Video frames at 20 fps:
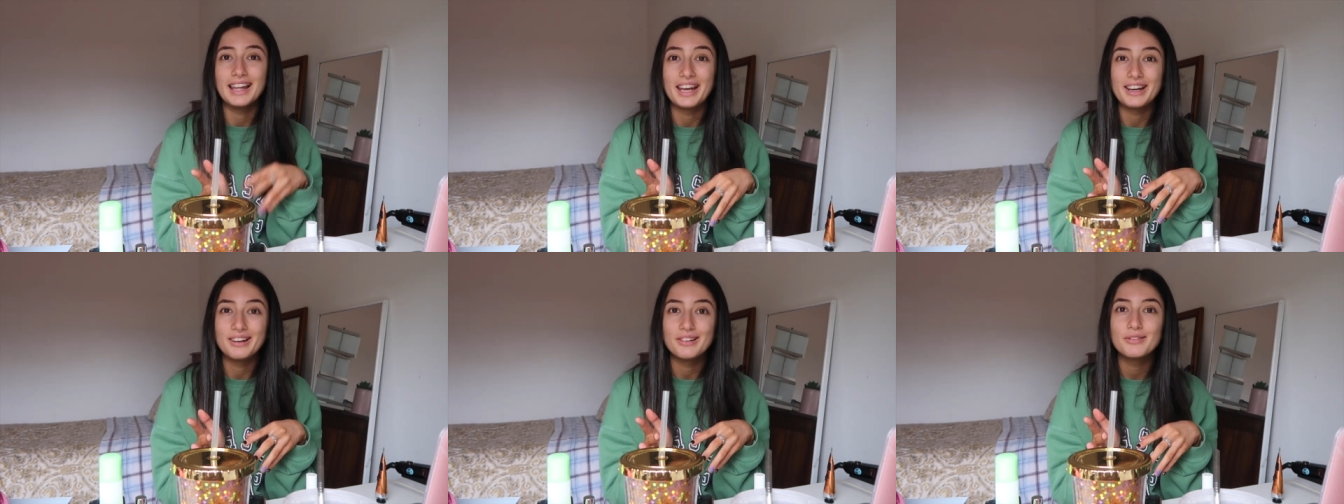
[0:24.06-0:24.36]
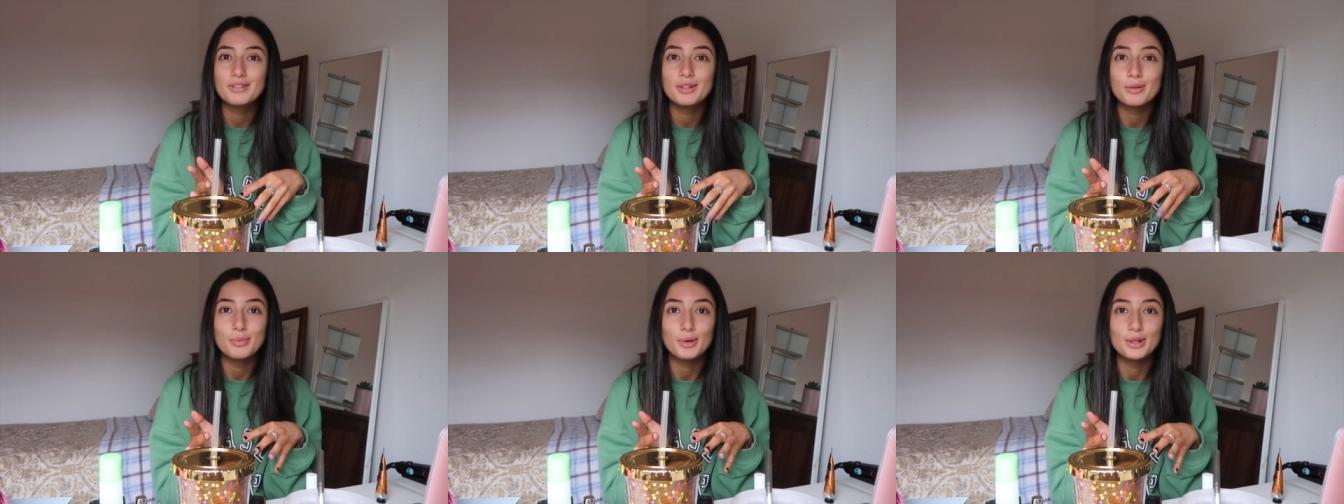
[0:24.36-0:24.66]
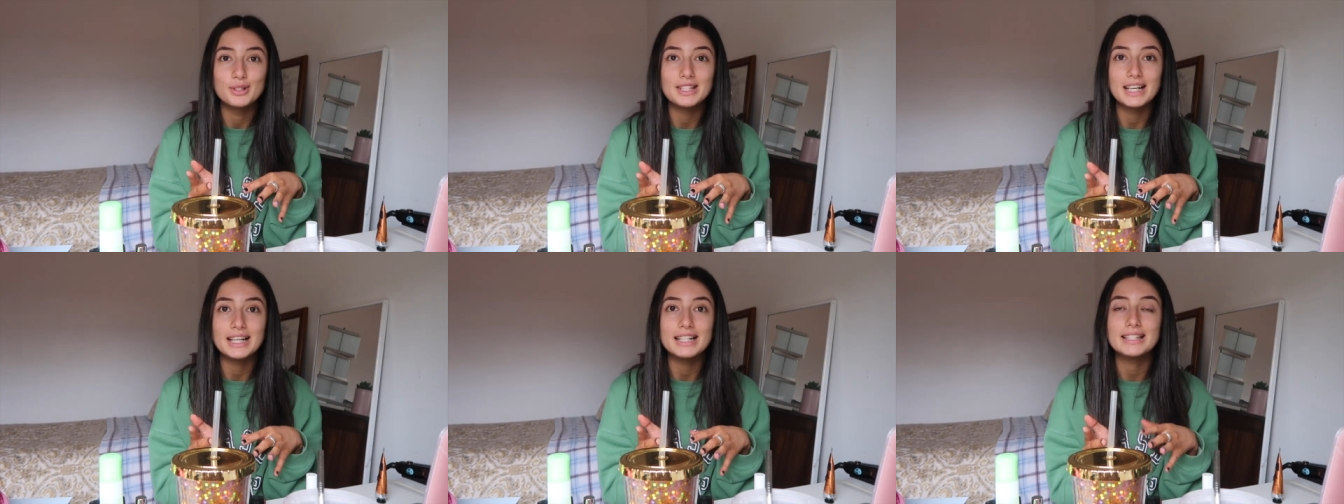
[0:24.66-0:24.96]
layer of the
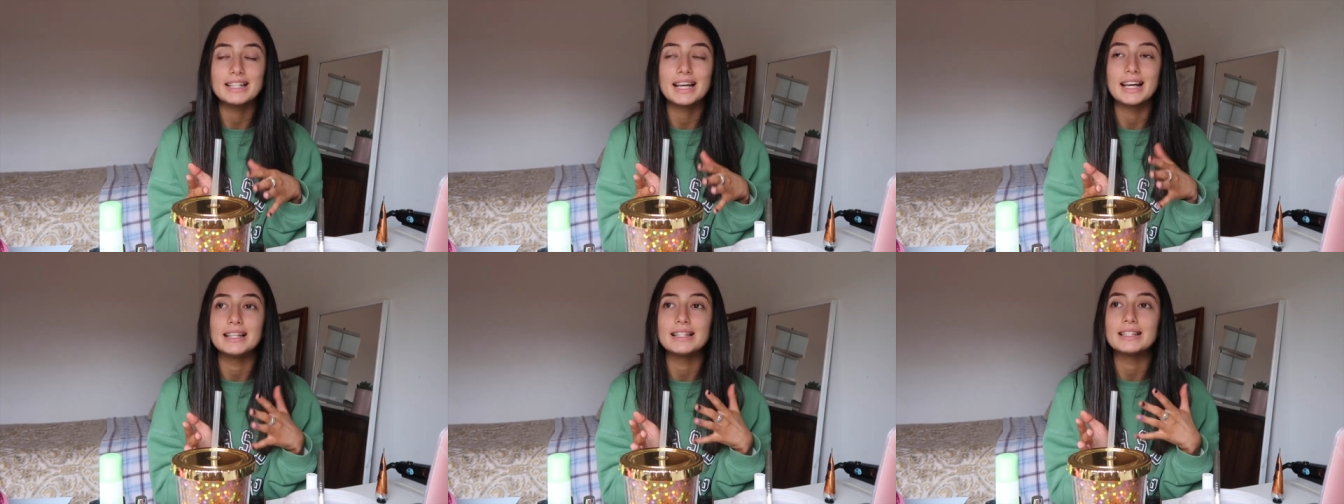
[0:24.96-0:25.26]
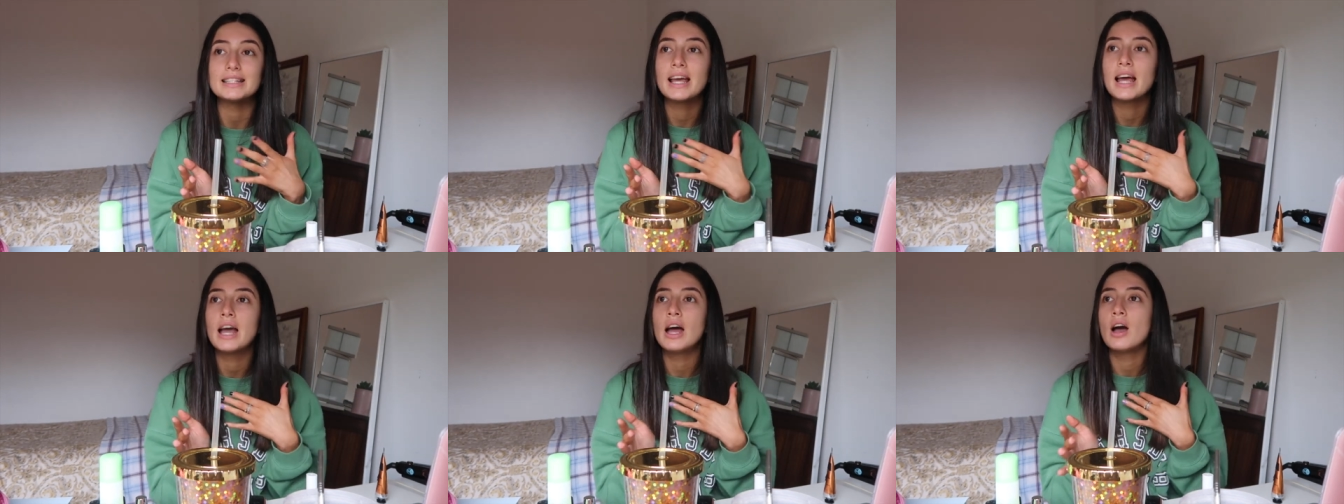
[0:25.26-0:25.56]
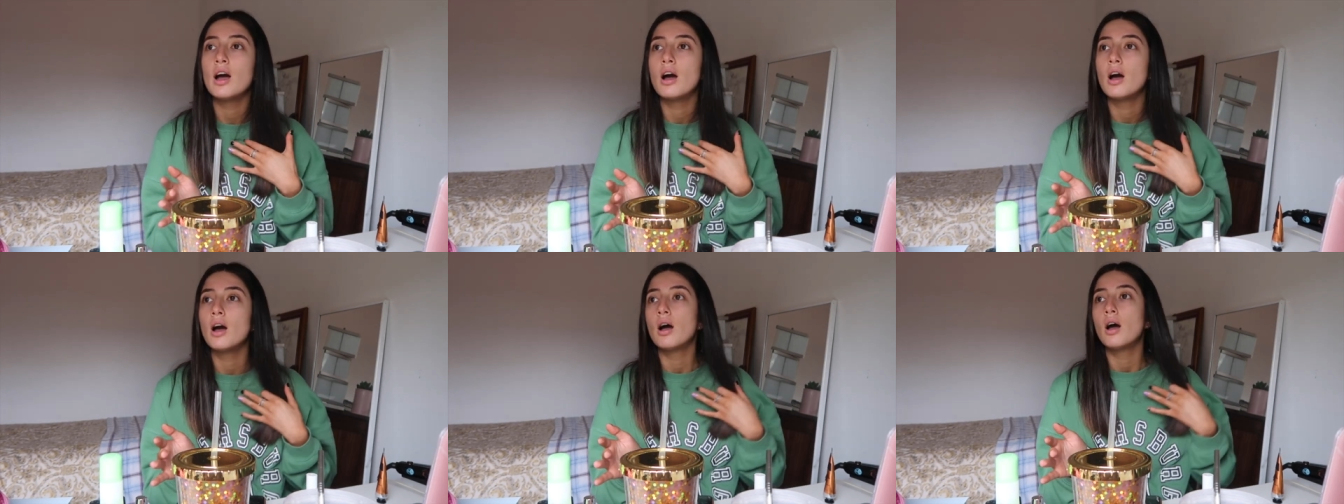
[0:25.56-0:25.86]
Bondi Sands
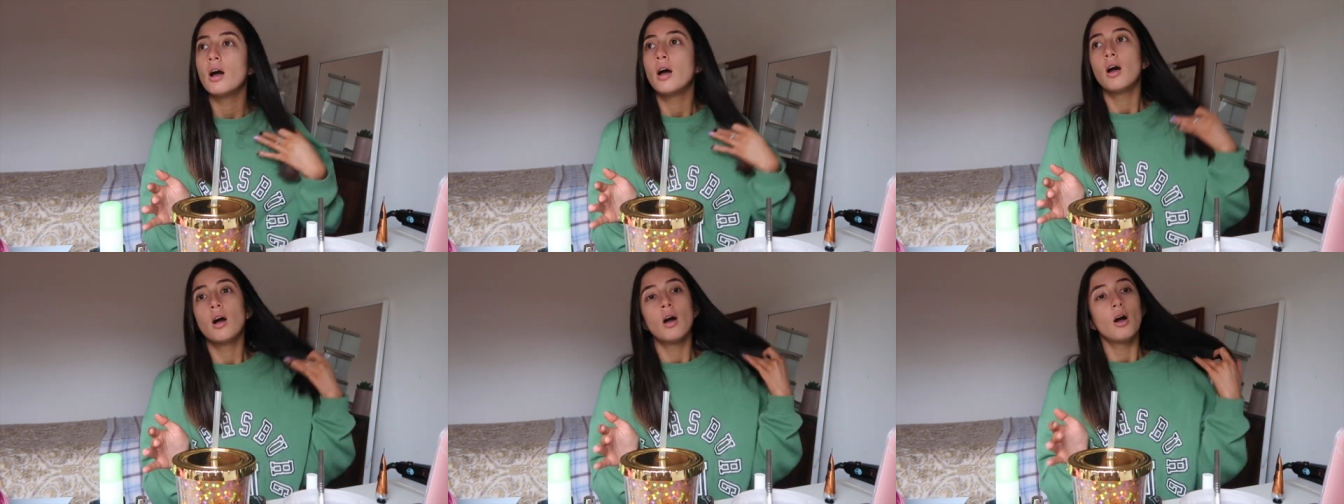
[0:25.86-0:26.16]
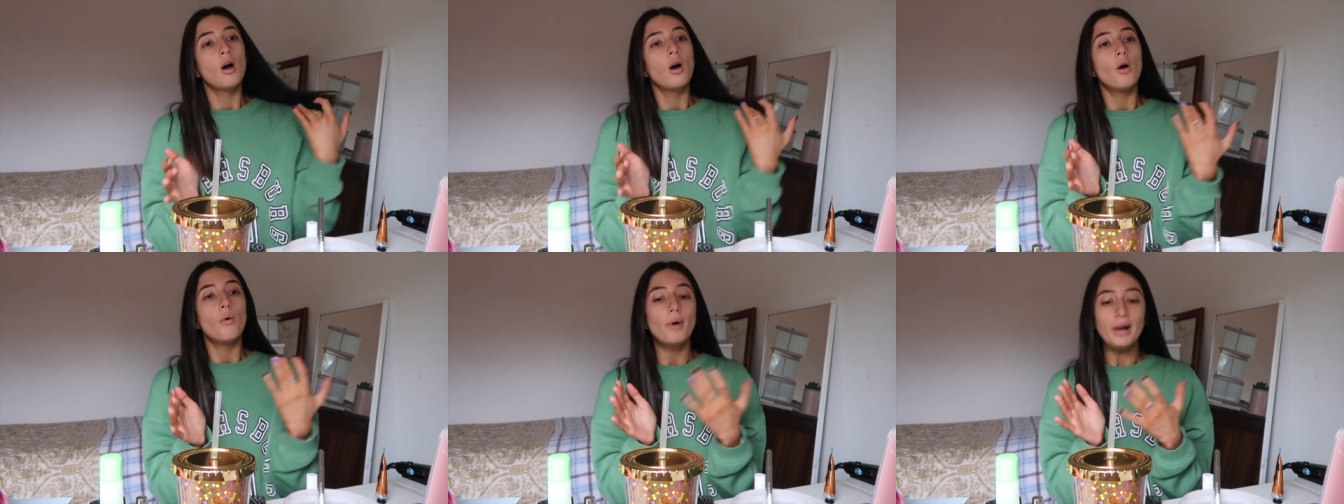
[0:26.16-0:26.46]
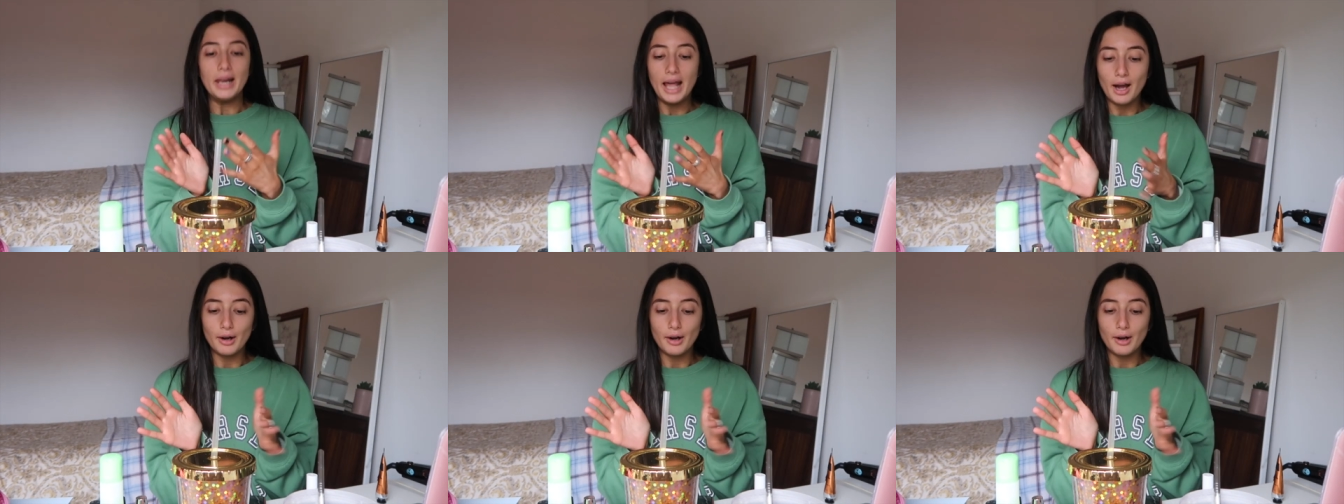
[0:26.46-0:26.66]
One